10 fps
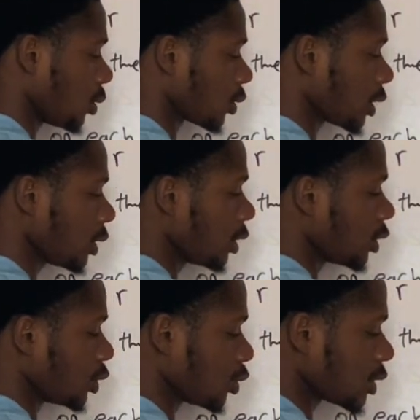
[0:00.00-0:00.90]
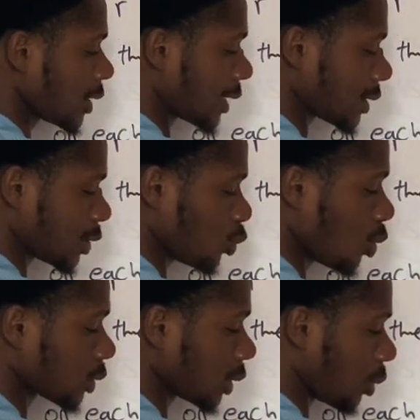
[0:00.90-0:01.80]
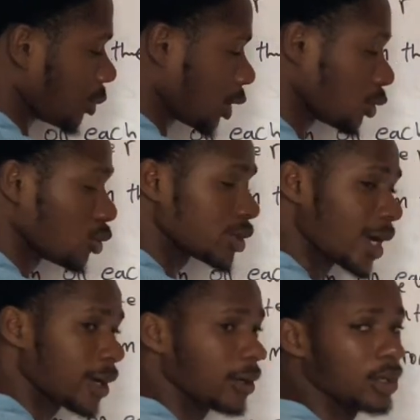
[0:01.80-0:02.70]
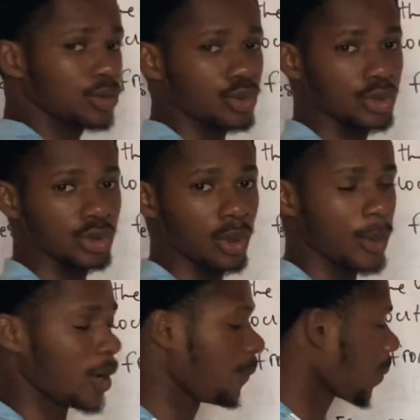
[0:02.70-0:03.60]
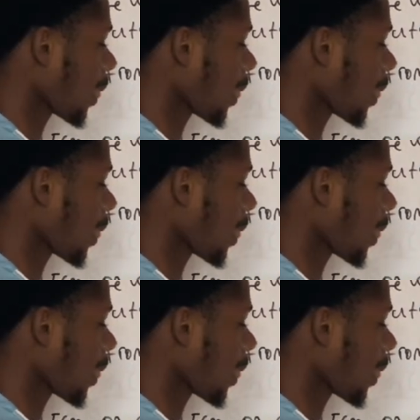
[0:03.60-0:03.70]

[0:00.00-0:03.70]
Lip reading: Okay, you notice that it will what now be closer to the normal.